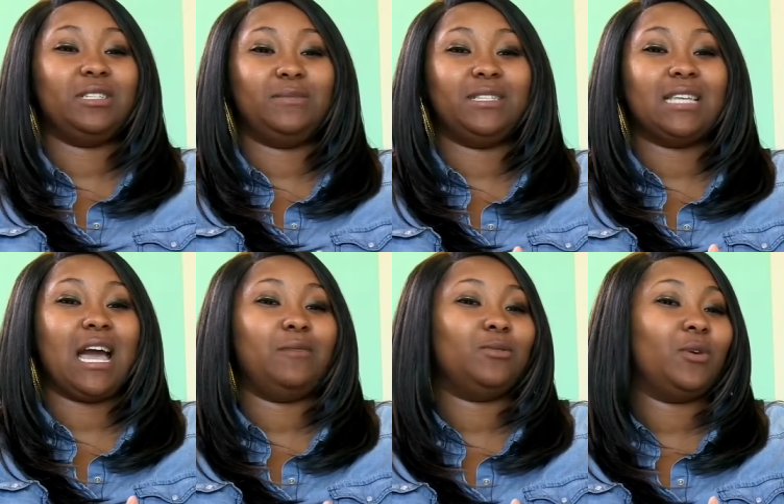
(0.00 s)
were in this
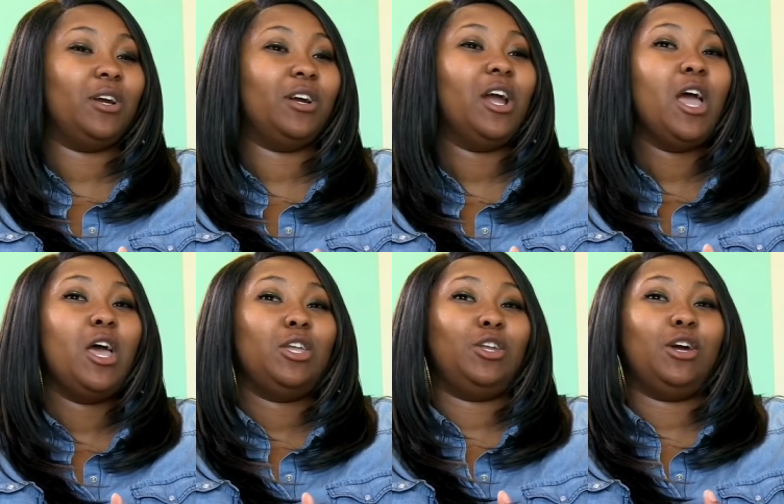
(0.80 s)
predicament,
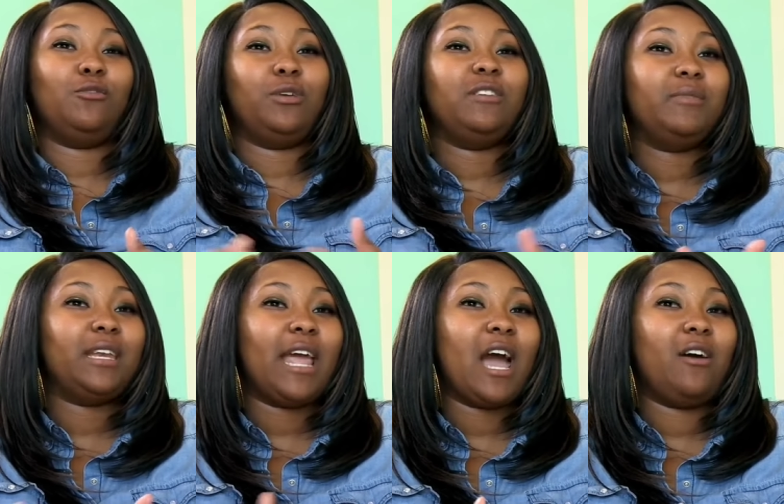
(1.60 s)
she wouldn't have
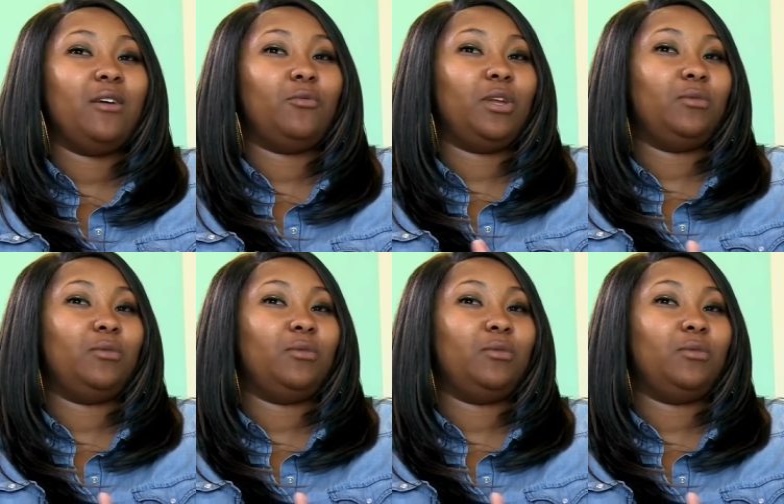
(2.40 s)
let it go this